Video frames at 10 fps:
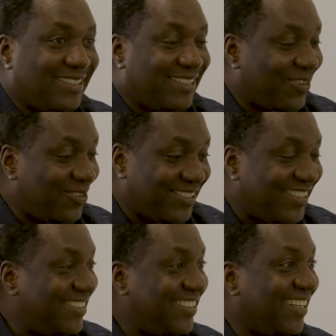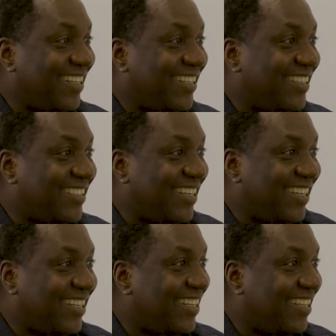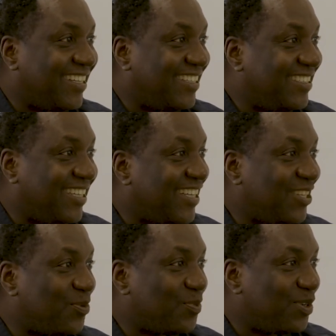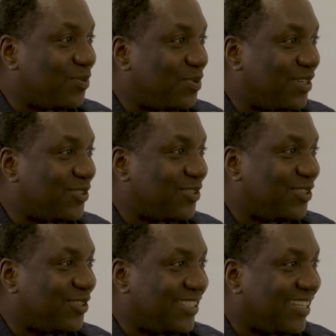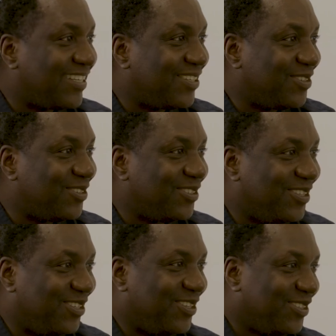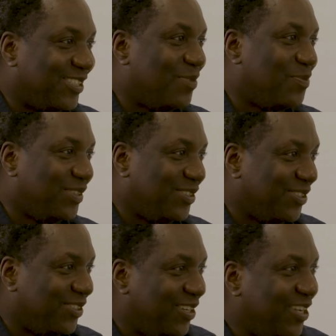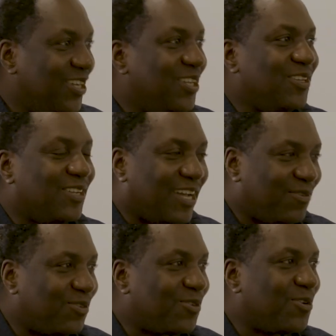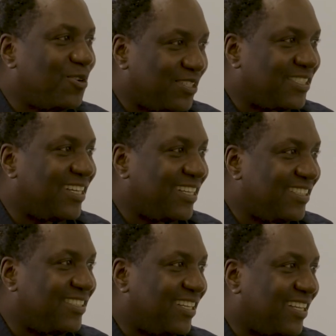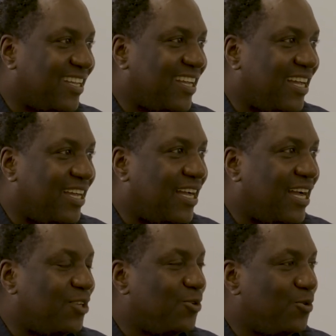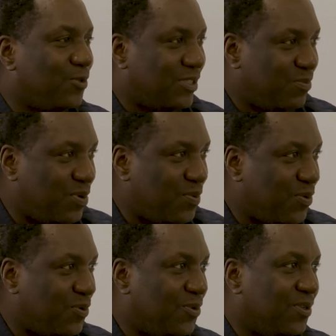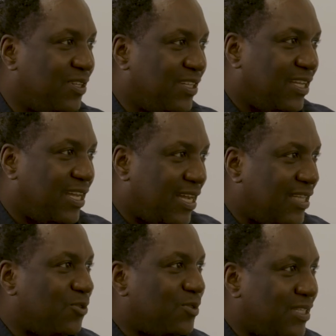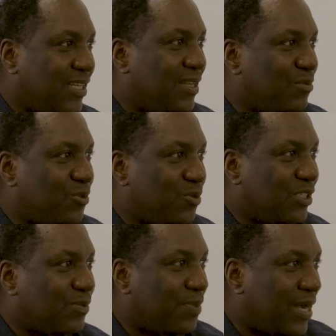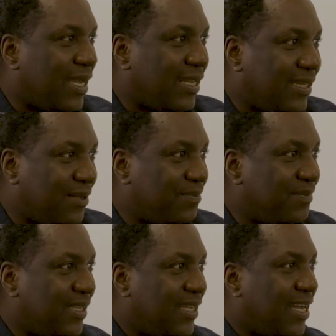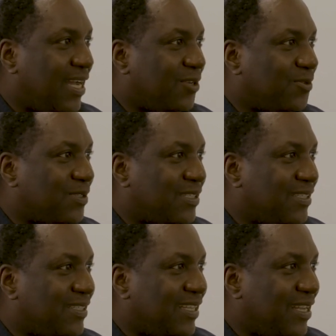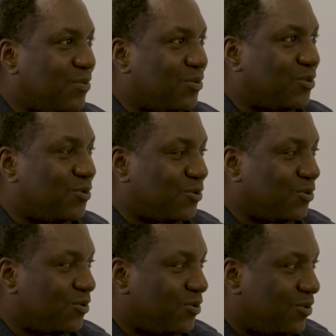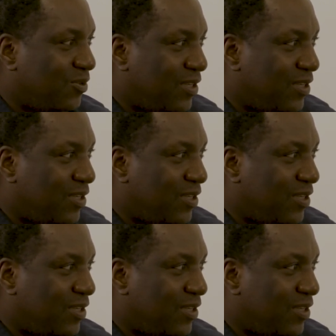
it's a constant check. It's like checking your blood pressure or checking your temperature. You have to constantly check, are you losing people? Are you still able to inspire them? Are you still able to